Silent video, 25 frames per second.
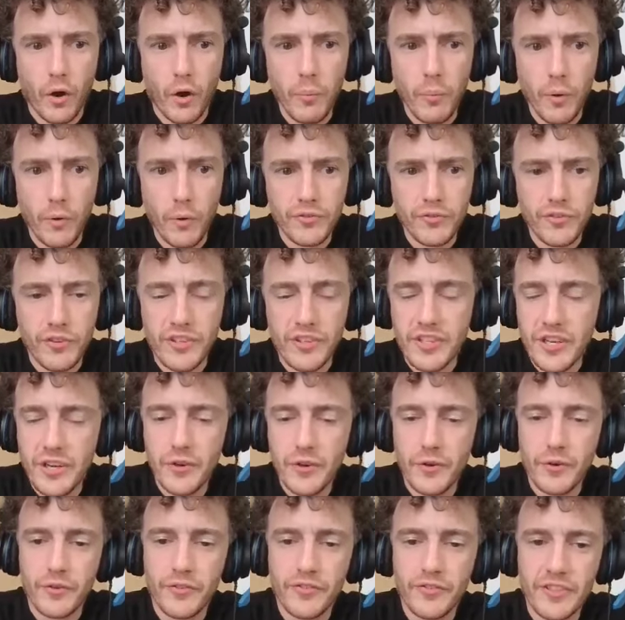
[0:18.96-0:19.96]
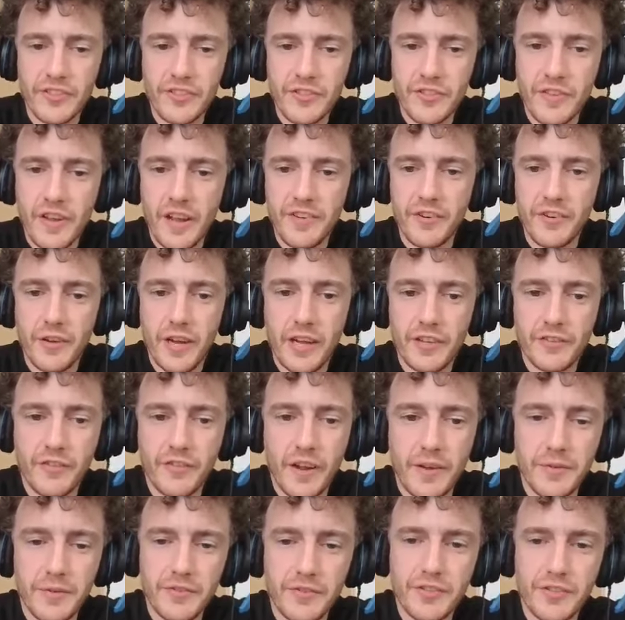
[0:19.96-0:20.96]
almost a year since you've had your last
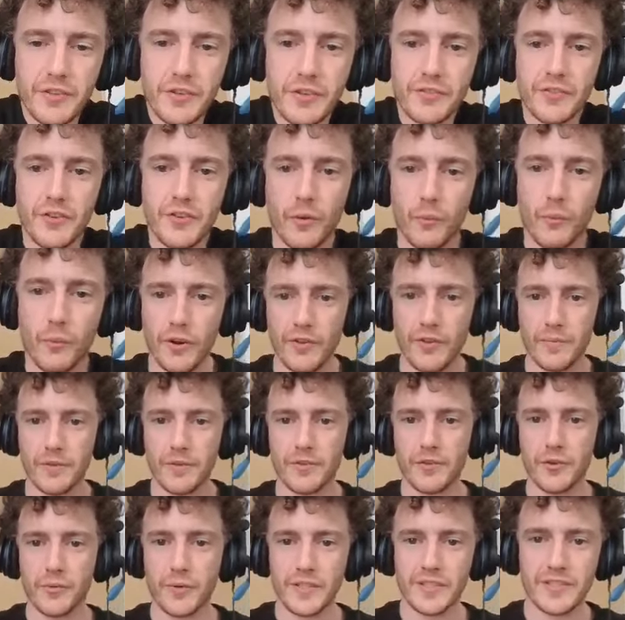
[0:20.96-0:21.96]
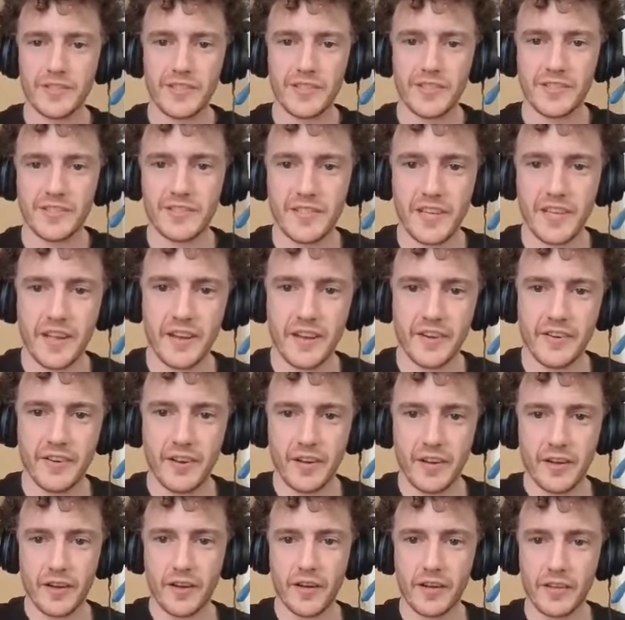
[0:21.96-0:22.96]
fight. I'm just curious to know what you've been doing since then
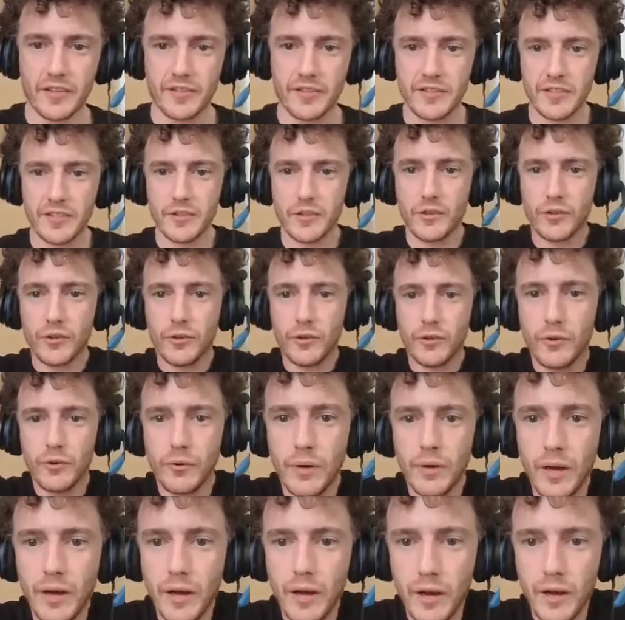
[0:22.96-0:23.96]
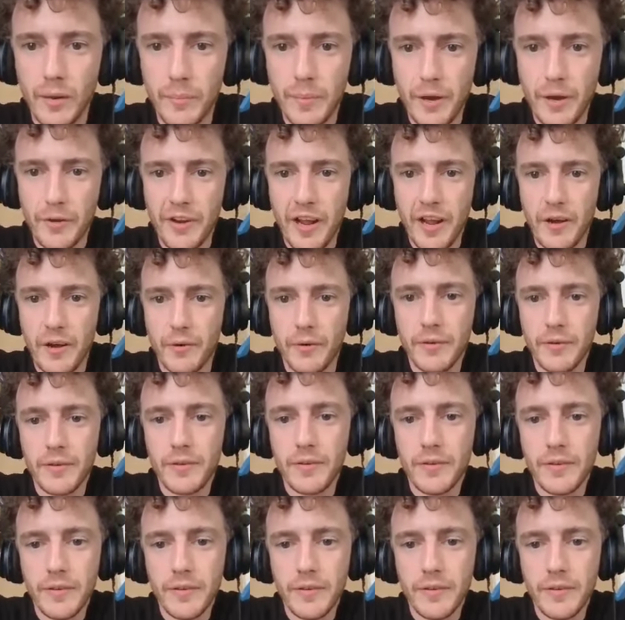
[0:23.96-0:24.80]
uh, till uh, about now.